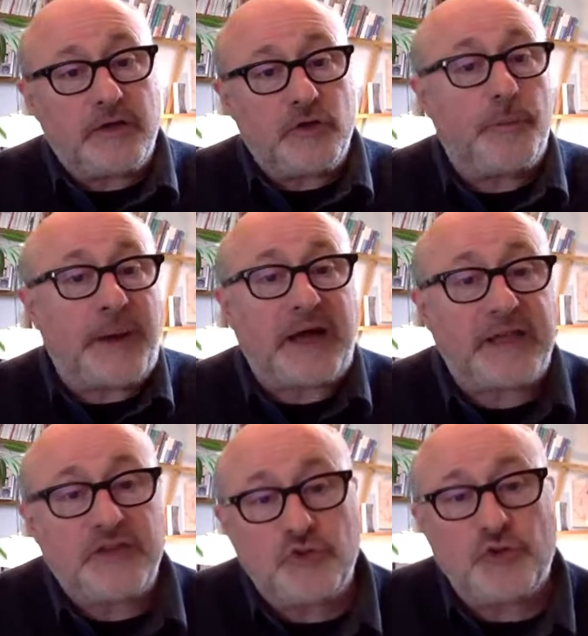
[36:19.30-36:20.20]
you're
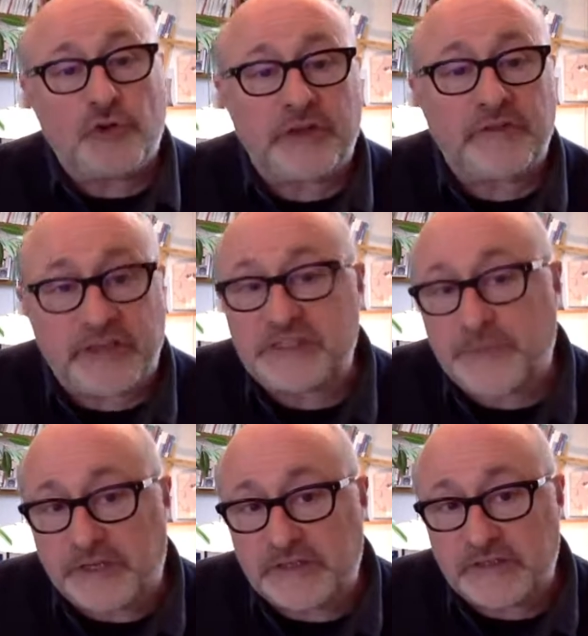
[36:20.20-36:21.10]
back into your
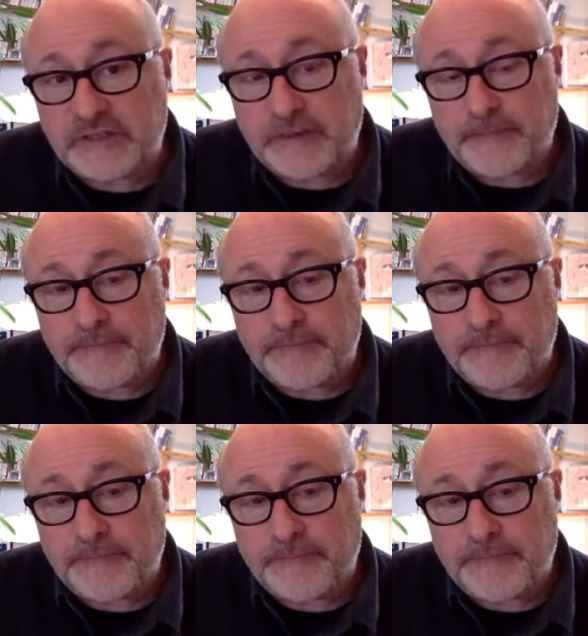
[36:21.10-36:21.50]
investment.